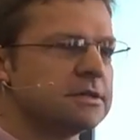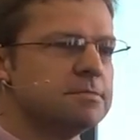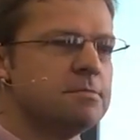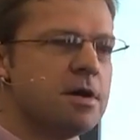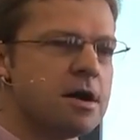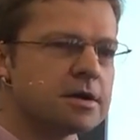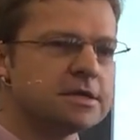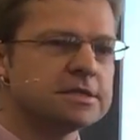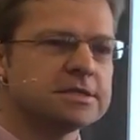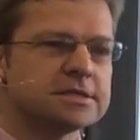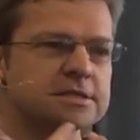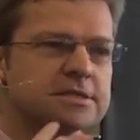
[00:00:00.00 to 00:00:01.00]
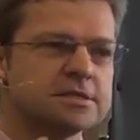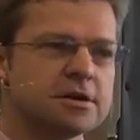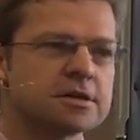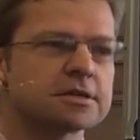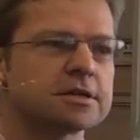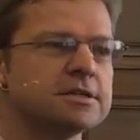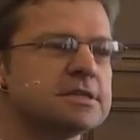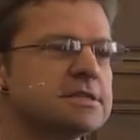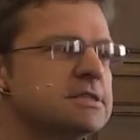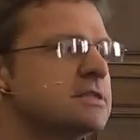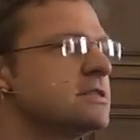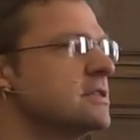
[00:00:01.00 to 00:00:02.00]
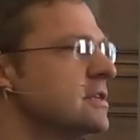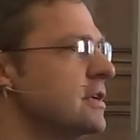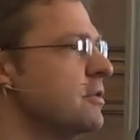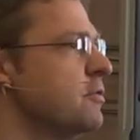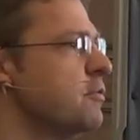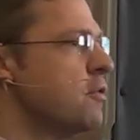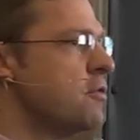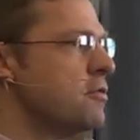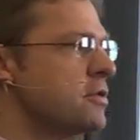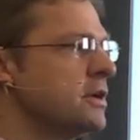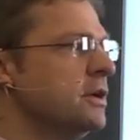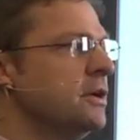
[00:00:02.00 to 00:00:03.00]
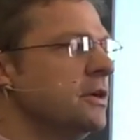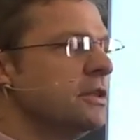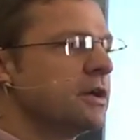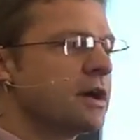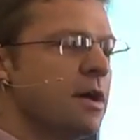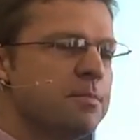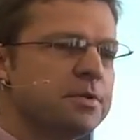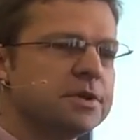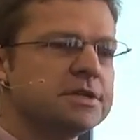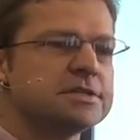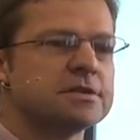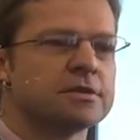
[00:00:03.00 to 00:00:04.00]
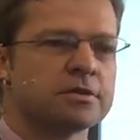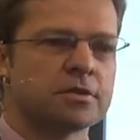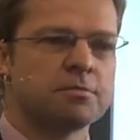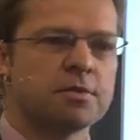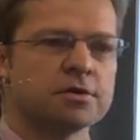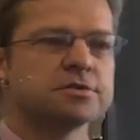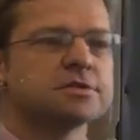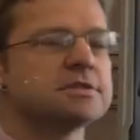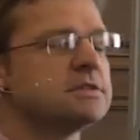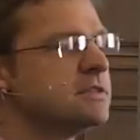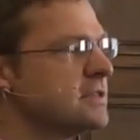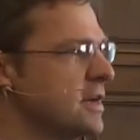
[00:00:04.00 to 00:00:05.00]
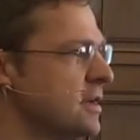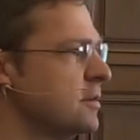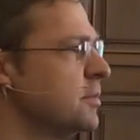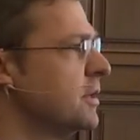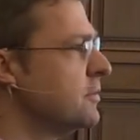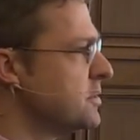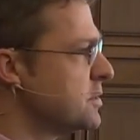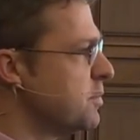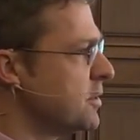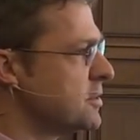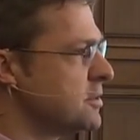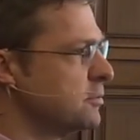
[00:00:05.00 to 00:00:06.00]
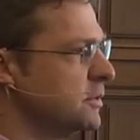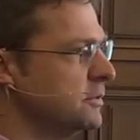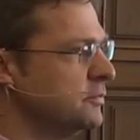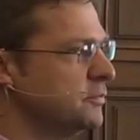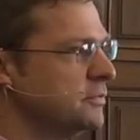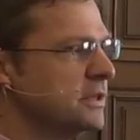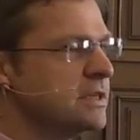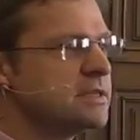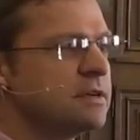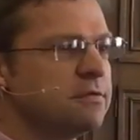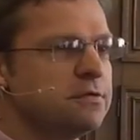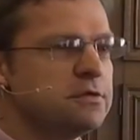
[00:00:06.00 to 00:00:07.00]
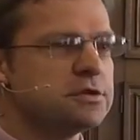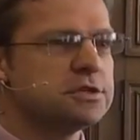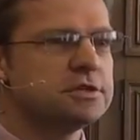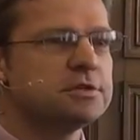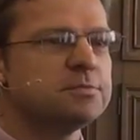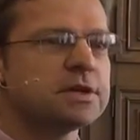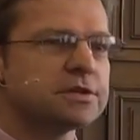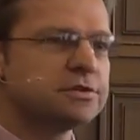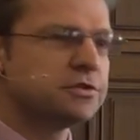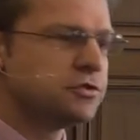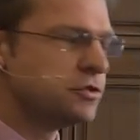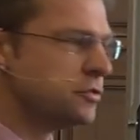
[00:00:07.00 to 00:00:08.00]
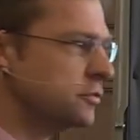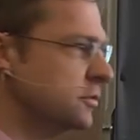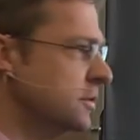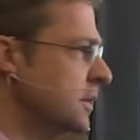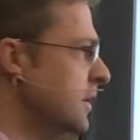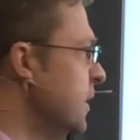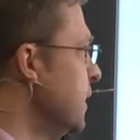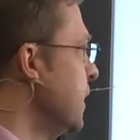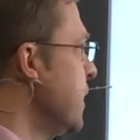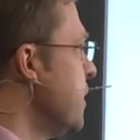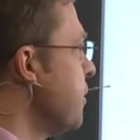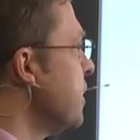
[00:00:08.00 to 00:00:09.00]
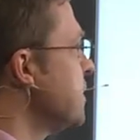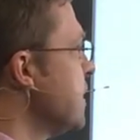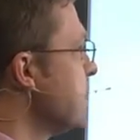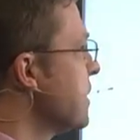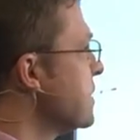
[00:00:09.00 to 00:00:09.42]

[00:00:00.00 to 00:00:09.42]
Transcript: the market does not consistently reward the companies that are the most sustainable and responsible. It's unfortunate, but it's true. Here I take